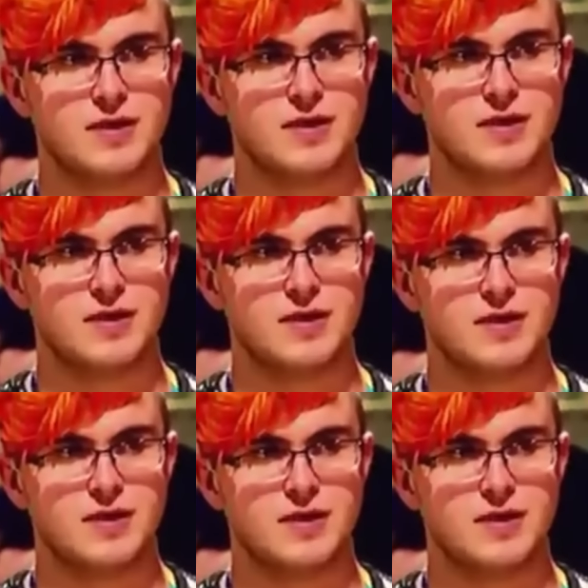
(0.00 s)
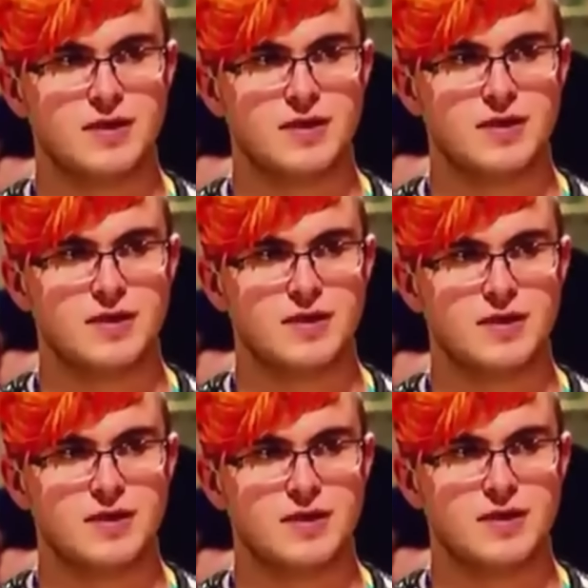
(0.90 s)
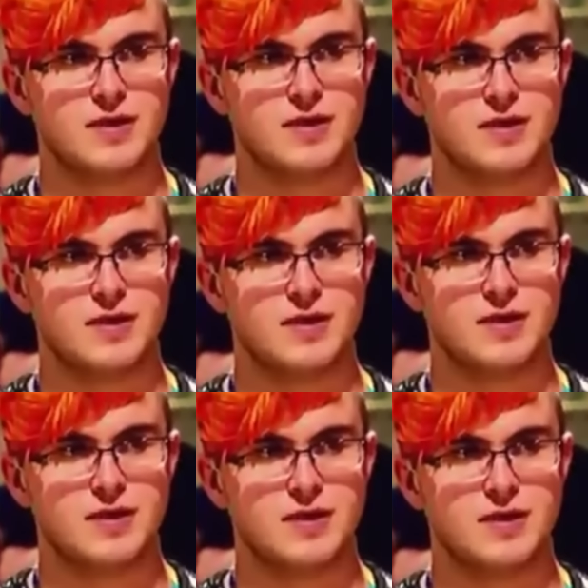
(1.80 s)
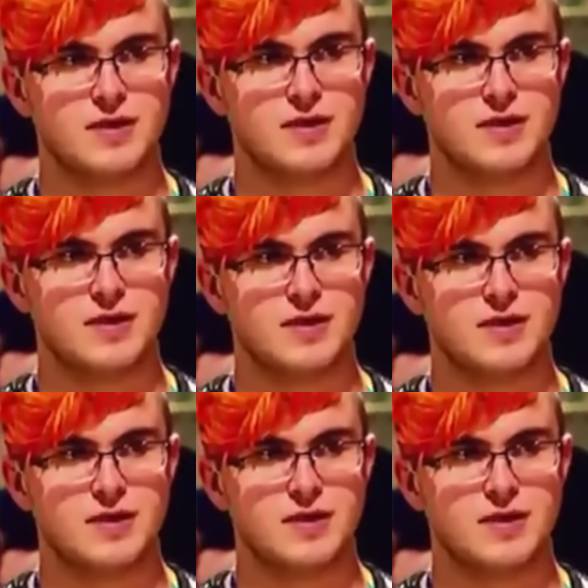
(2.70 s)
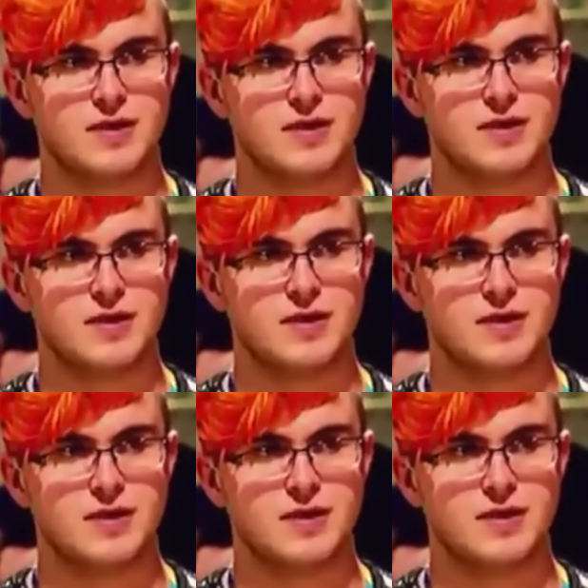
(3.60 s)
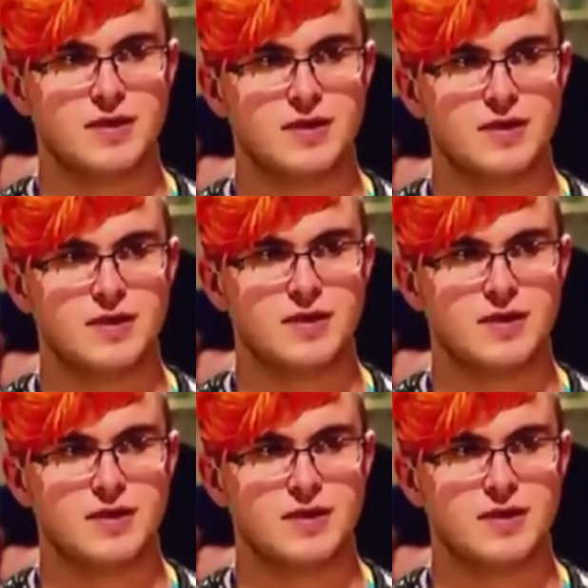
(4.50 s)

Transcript: (silent)